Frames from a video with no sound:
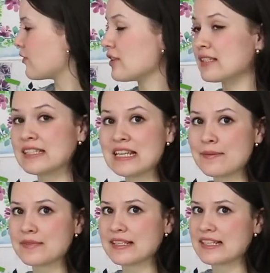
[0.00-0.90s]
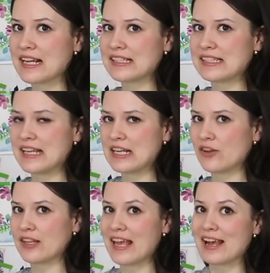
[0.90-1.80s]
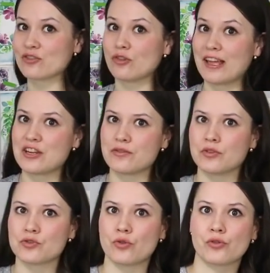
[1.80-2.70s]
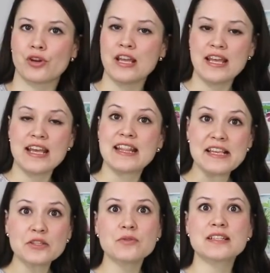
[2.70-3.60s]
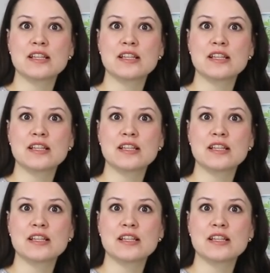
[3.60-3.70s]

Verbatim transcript: So the seam does not sit on the actual edge of the shoulder. This one